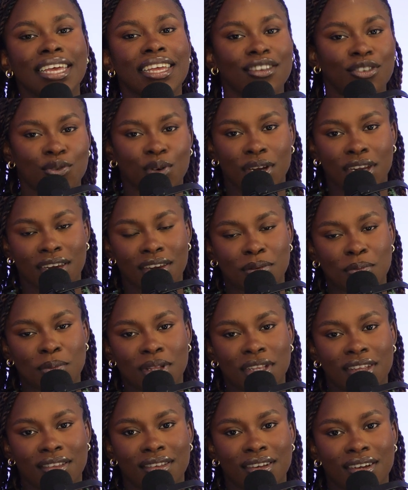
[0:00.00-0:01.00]
in joining the
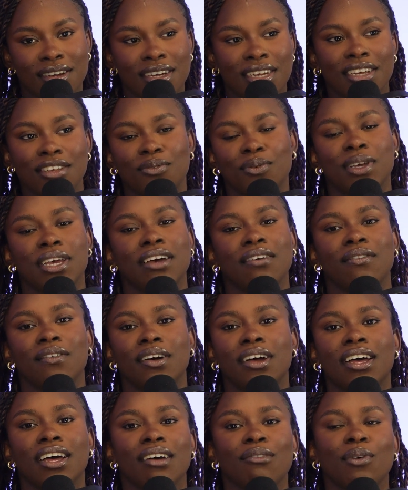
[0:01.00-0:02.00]
military because
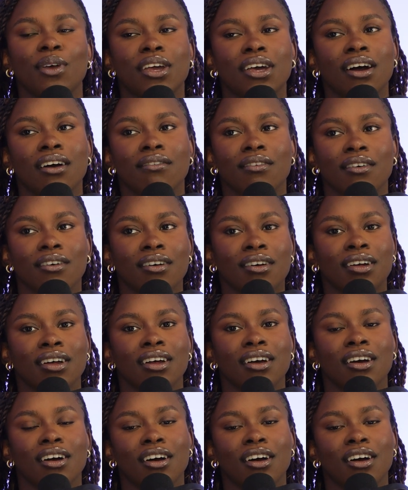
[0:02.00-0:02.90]
we cover